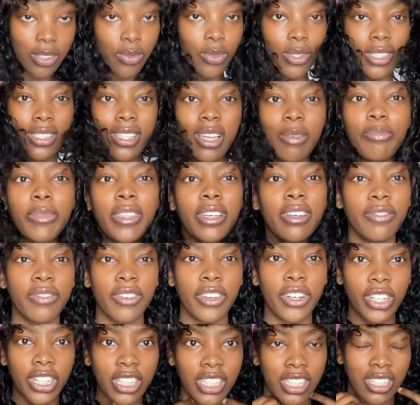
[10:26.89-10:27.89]
It was something
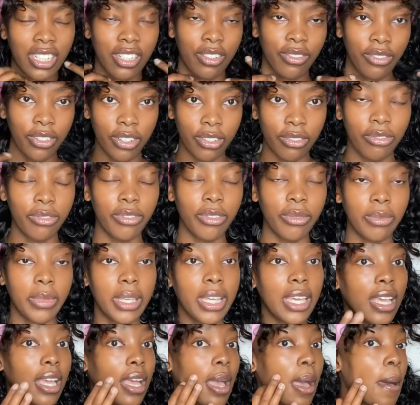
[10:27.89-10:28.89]
very different for
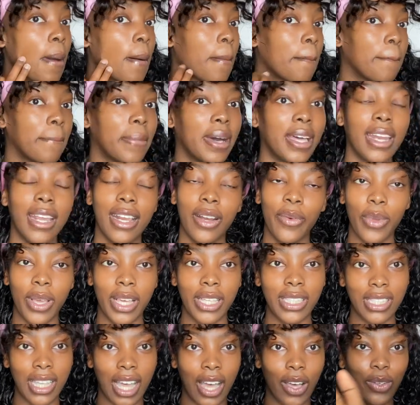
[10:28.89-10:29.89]
me, but
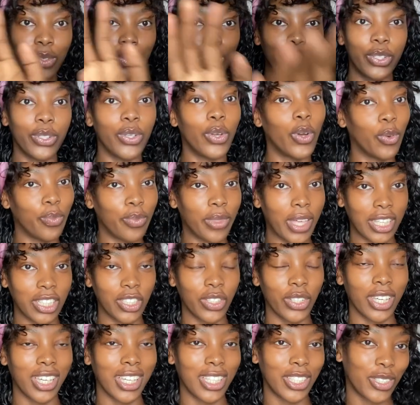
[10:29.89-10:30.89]
anyways, I do hope that
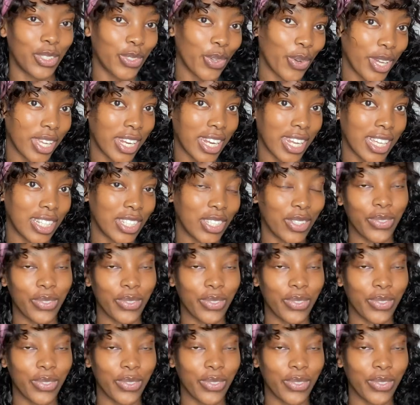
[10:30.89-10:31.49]
you enjoyed it.